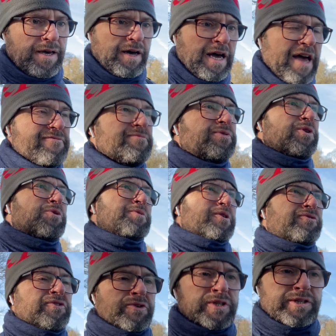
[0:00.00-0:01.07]
I haven't put all my
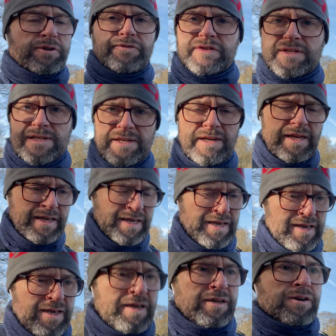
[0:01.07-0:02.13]
food in, obviously,
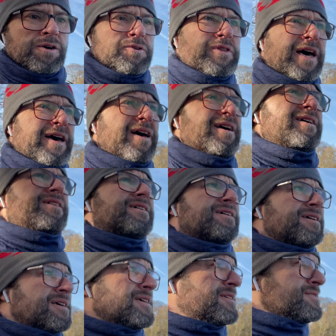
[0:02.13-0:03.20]
got all that,
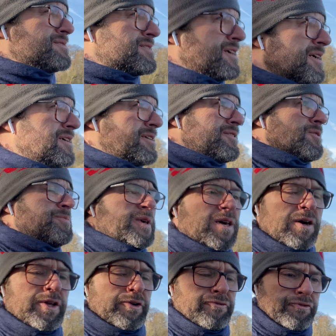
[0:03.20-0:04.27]
and there'll be
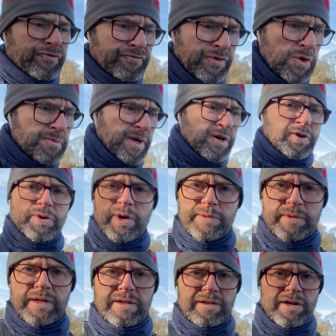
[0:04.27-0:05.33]
kind of filming
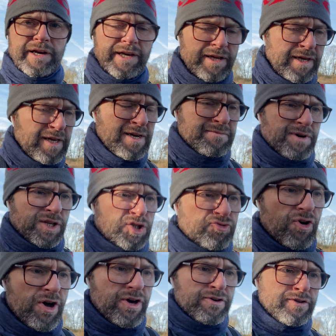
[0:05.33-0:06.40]
equipment like my
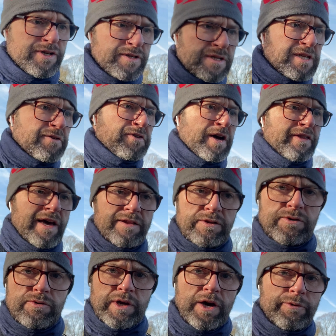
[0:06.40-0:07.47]
drone and stuff like that
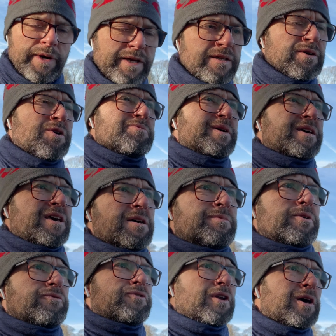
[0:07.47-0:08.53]
will go in, that will make it a
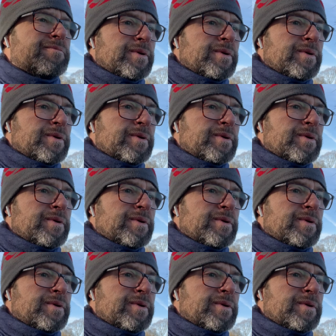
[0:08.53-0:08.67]
bit fuller.